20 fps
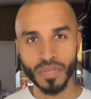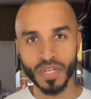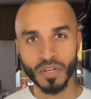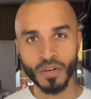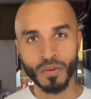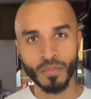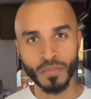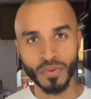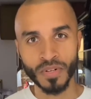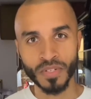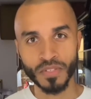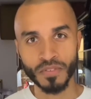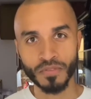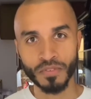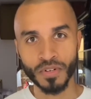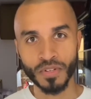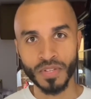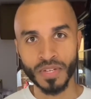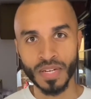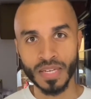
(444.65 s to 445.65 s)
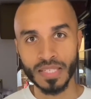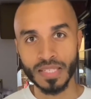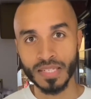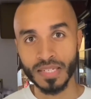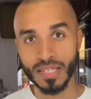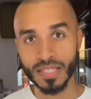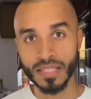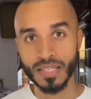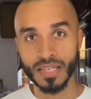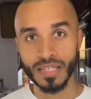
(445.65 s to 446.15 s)
home runs for the
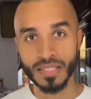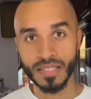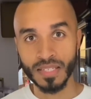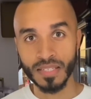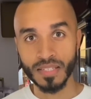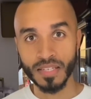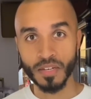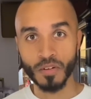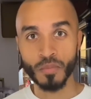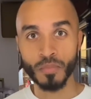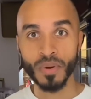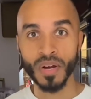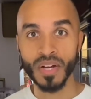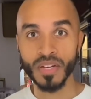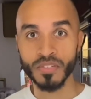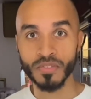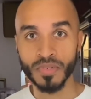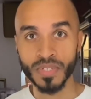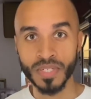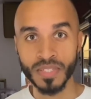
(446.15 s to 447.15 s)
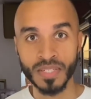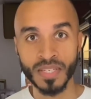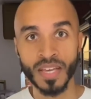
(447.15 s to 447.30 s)
1998 San Diego Padres